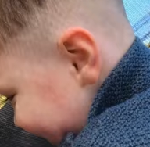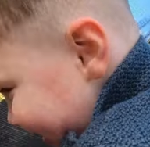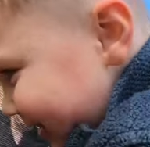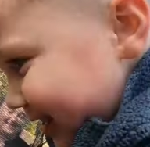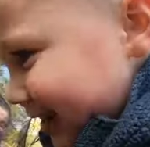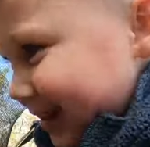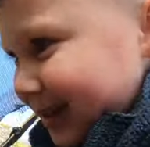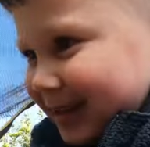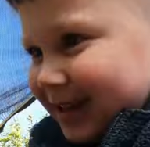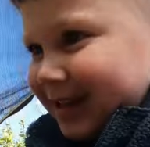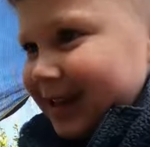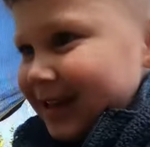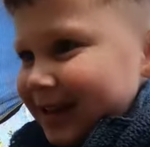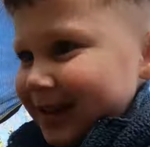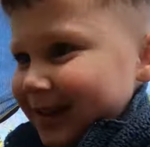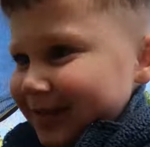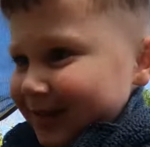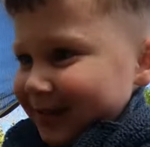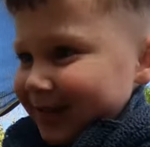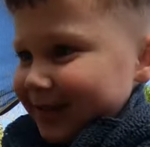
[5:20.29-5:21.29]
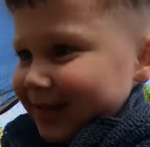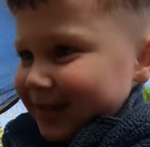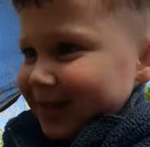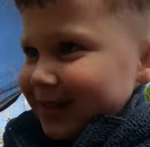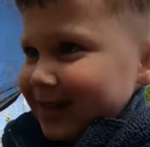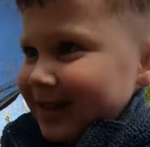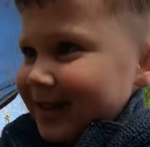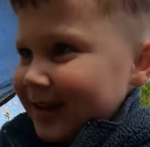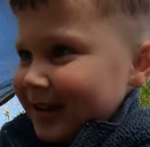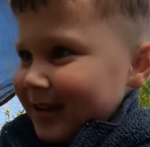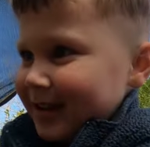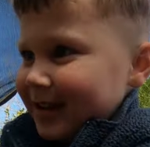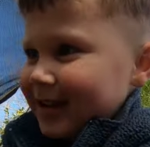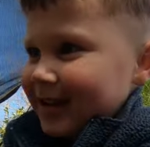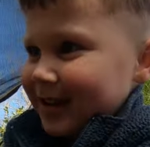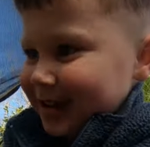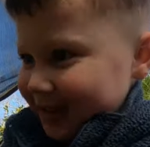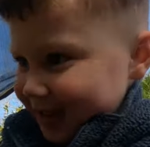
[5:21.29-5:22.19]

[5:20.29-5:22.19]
Did you go and see the new office today?